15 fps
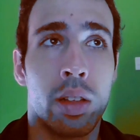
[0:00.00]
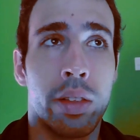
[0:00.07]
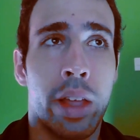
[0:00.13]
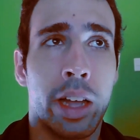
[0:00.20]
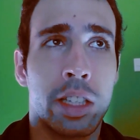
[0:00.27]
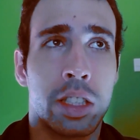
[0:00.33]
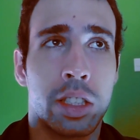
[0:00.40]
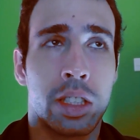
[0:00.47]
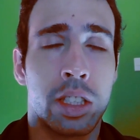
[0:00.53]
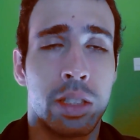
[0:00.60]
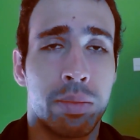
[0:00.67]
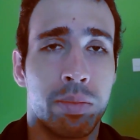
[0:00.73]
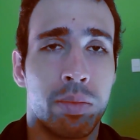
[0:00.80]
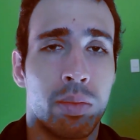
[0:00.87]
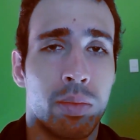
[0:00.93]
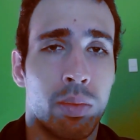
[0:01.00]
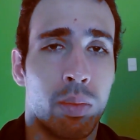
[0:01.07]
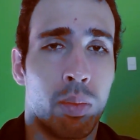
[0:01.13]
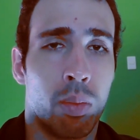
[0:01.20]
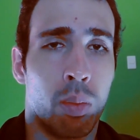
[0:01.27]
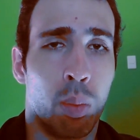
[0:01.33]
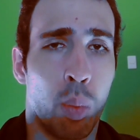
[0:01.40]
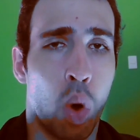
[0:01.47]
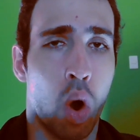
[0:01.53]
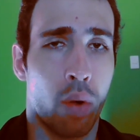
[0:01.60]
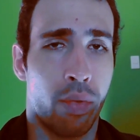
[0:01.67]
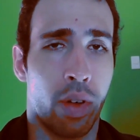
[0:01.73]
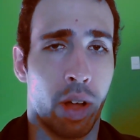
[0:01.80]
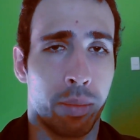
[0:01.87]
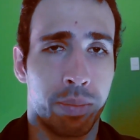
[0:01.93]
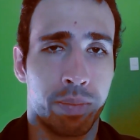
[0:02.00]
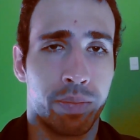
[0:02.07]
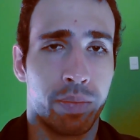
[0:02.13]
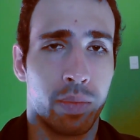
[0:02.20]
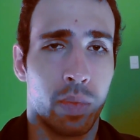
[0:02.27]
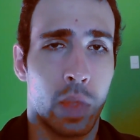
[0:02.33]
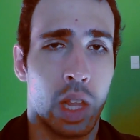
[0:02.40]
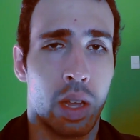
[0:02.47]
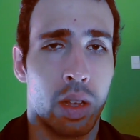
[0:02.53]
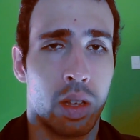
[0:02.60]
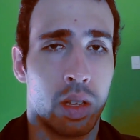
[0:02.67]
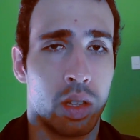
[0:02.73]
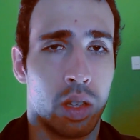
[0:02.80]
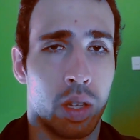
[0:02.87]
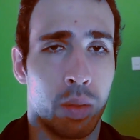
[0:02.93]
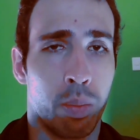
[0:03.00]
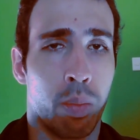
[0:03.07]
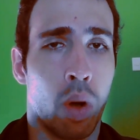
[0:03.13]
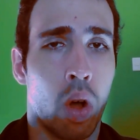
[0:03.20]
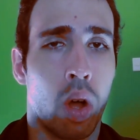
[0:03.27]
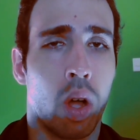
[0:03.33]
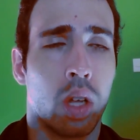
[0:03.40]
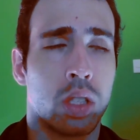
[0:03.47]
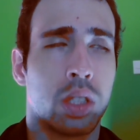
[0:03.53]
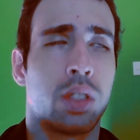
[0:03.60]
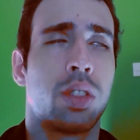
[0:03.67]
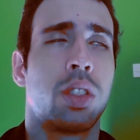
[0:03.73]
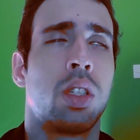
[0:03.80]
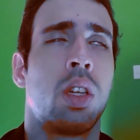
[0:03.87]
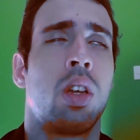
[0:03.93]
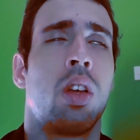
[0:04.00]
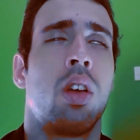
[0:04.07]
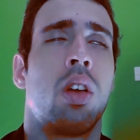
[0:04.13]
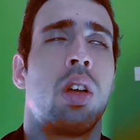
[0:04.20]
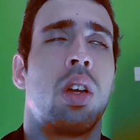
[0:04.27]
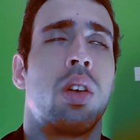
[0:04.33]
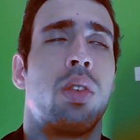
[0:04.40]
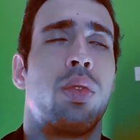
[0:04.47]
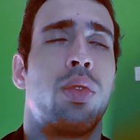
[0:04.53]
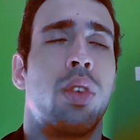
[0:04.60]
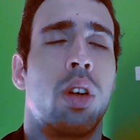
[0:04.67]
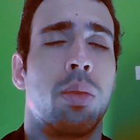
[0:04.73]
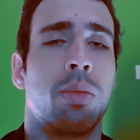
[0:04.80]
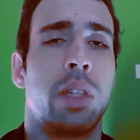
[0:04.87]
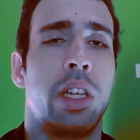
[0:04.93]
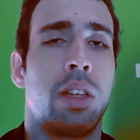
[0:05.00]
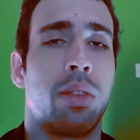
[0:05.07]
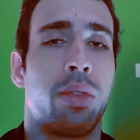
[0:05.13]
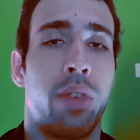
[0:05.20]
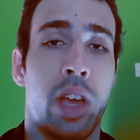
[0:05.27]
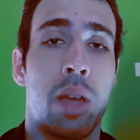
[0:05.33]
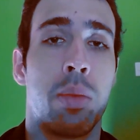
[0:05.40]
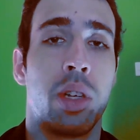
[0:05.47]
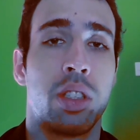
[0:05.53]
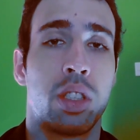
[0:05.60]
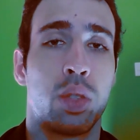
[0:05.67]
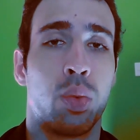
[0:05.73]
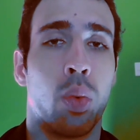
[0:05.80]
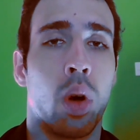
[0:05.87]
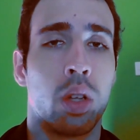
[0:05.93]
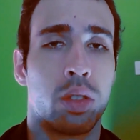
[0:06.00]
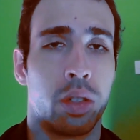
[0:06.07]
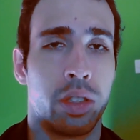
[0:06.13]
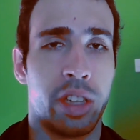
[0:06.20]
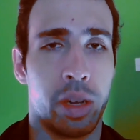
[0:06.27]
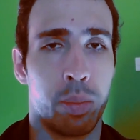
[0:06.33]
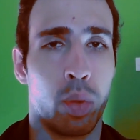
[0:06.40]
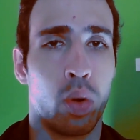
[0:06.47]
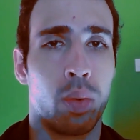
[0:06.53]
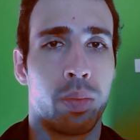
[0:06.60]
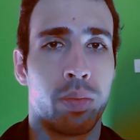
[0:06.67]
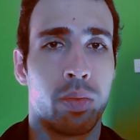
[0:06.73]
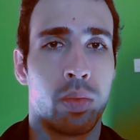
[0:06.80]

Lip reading: Next, Morpha, the boss from the infamous Water Temple.